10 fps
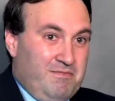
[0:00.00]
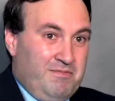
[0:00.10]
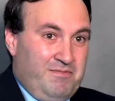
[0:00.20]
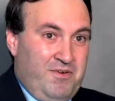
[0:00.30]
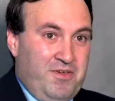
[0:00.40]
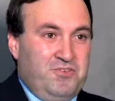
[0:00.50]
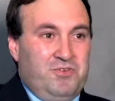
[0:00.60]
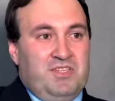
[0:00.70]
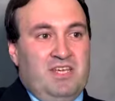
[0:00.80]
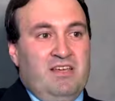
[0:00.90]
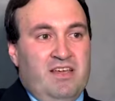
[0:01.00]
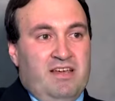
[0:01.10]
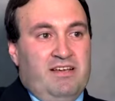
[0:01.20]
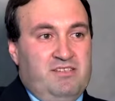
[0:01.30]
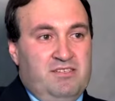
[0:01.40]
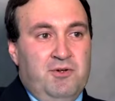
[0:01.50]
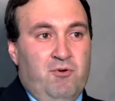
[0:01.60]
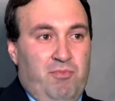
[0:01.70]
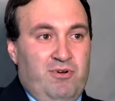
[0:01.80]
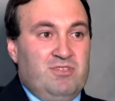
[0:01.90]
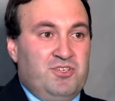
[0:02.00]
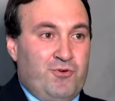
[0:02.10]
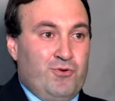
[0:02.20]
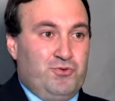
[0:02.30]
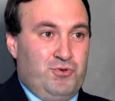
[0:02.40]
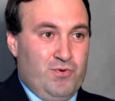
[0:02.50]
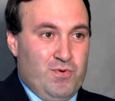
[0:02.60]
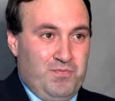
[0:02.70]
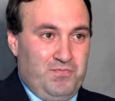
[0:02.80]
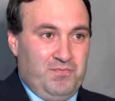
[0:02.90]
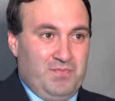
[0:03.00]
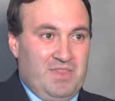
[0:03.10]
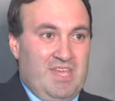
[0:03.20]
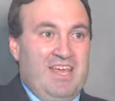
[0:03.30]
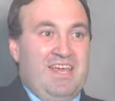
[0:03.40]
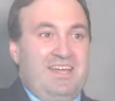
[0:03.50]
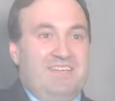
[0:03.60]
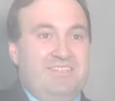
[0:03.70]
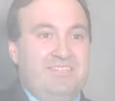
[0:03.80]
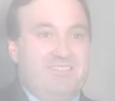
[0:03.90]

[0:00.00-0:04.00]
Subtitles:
very interesting is 0.02. This